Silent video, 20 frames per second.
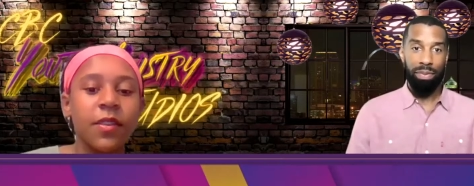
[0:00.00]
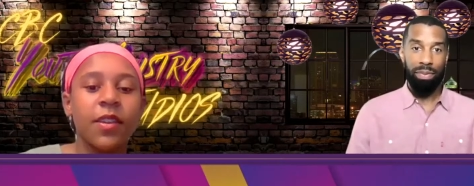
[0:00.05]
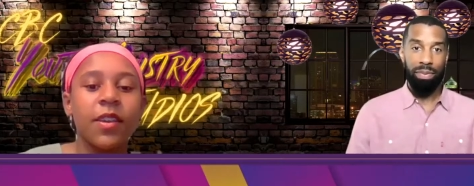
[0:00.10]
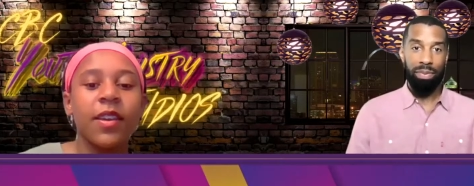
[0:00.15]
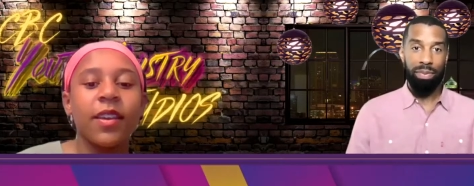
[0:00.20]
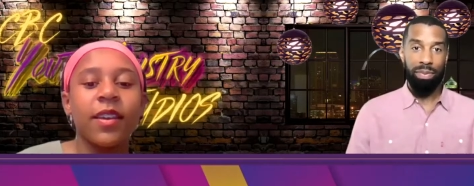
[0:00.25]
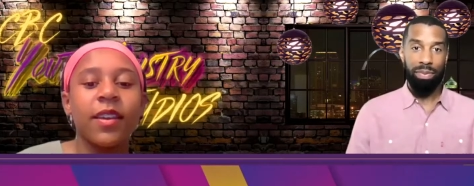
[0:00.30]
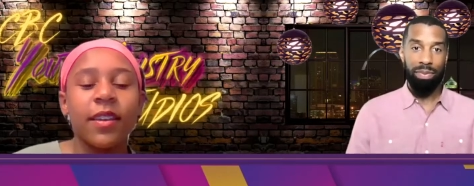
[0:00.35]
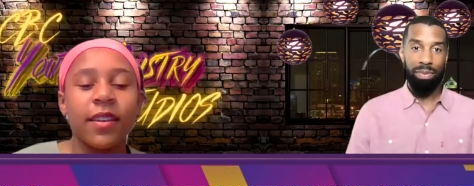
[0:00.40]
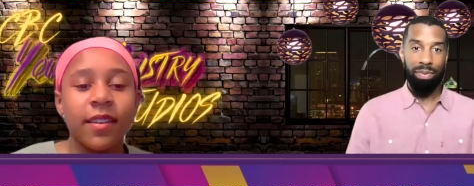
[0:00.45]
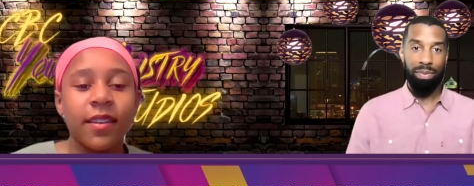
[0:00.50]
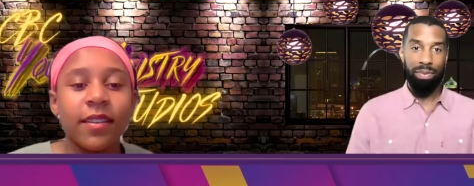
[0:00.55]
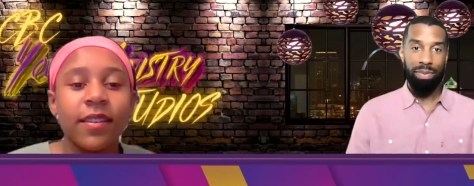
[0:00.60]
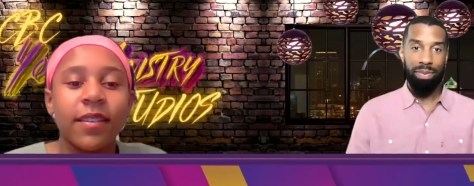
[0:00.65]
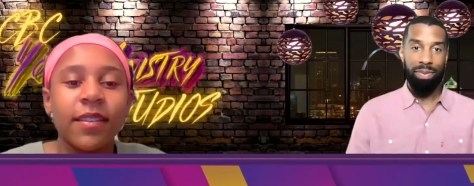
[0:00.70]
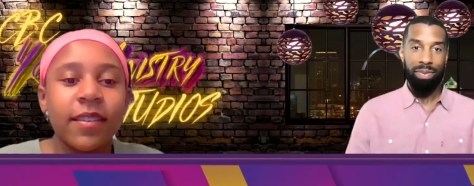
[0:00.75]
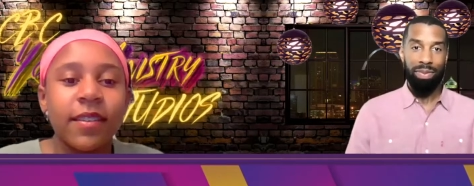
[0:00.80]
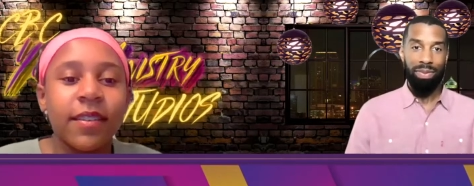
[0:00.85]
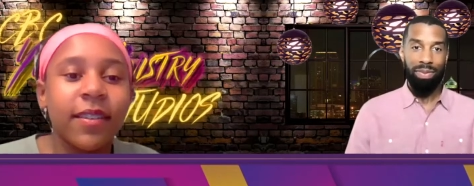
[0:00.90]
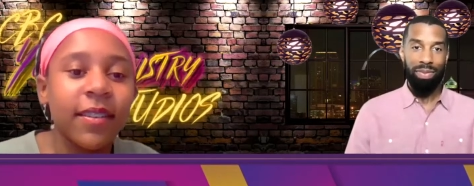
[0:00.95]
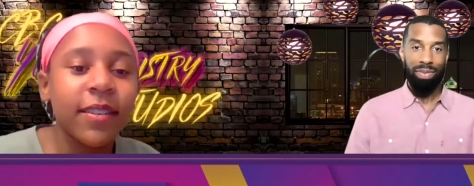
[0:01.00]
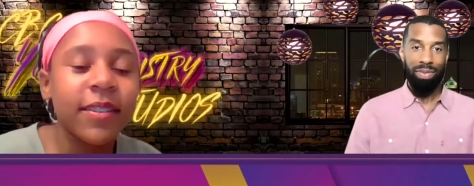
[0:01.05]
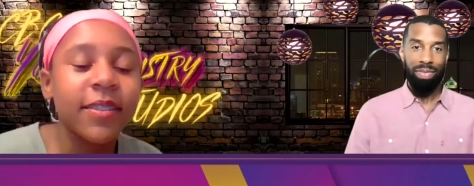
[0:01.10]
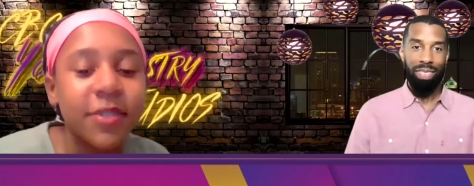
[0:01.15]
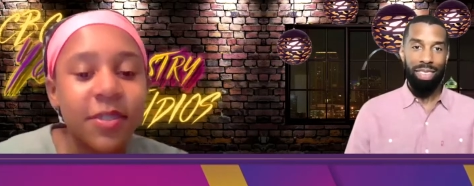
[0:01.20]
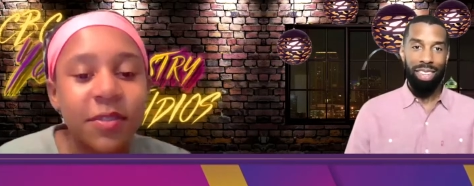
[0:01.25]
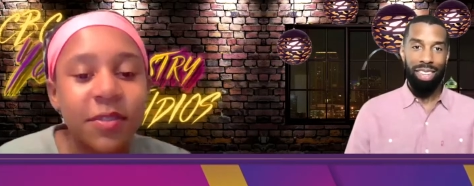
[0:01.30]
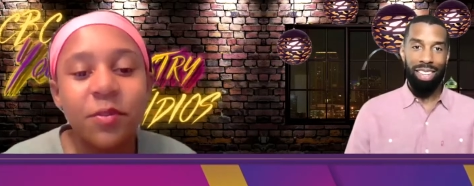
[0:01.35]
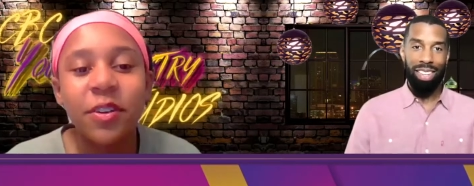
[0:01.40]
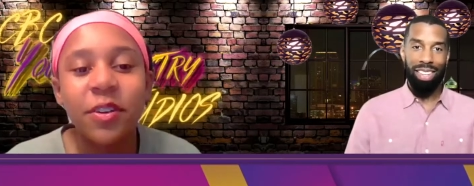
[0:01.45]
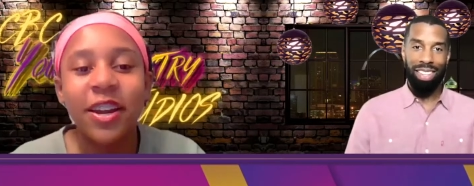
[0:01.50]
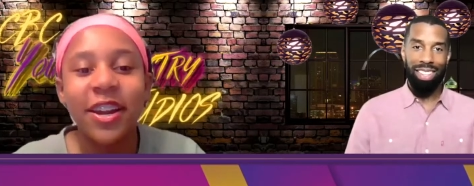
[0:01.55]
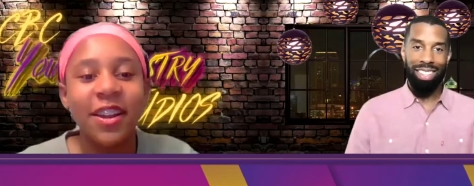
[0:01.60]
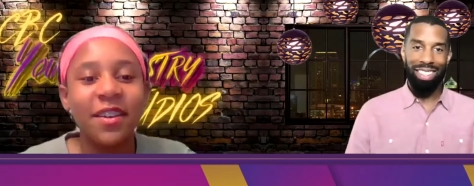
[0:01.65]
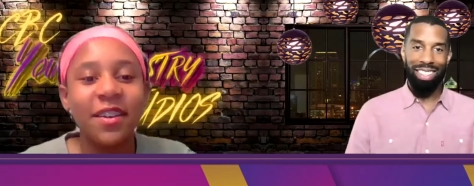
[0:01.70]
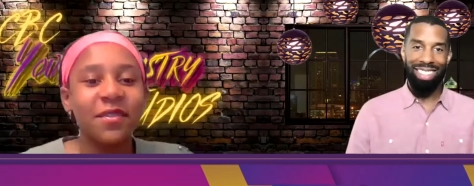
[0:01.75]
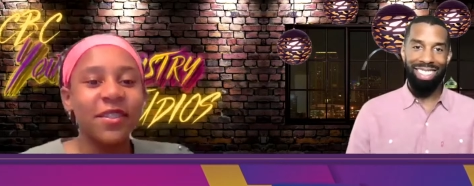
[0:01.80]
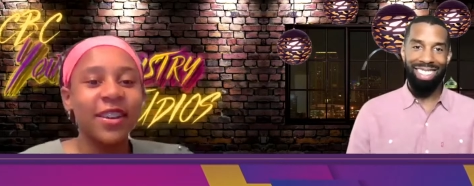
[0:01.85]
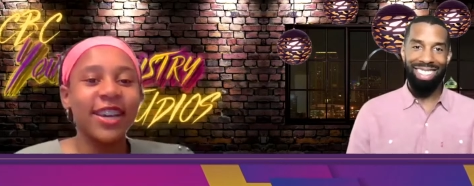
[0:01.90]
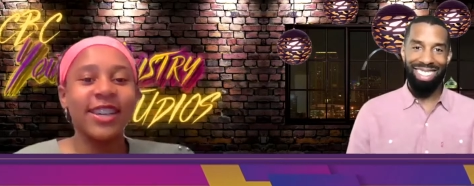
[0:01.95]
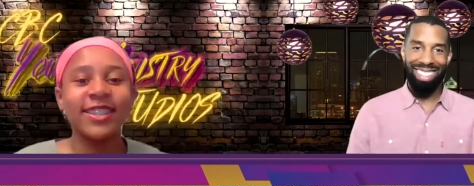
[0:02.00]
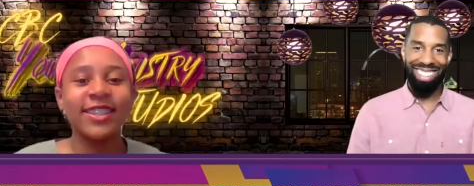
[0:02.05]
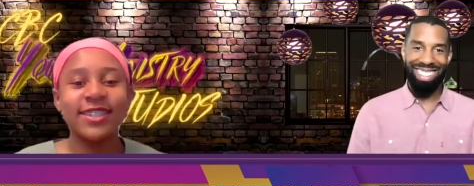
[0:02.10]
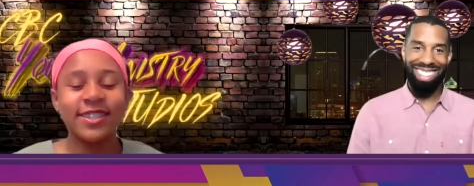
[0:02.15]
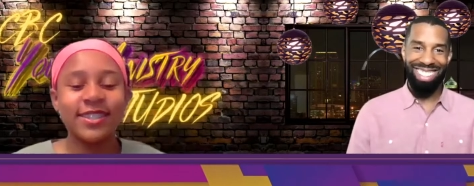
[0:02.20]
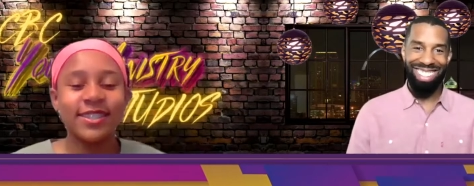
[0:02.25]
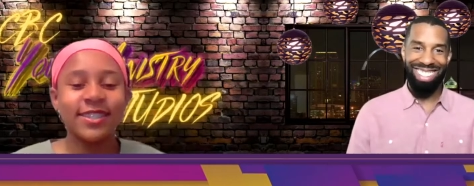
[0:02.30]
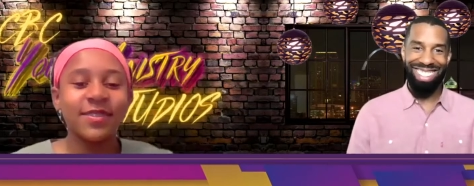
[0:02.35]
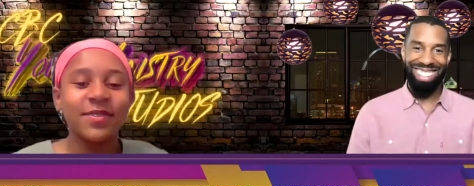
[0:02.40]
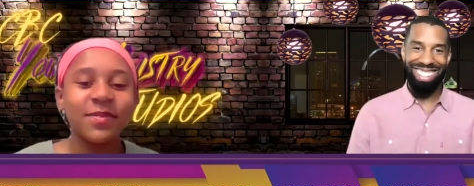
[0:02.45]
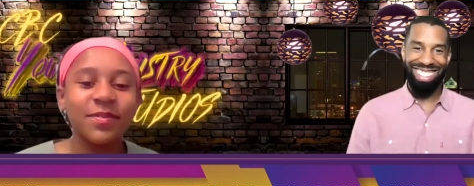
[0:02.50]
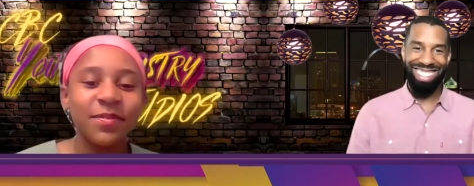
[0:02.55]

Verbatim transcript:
Speaker 1: God. Some great advice.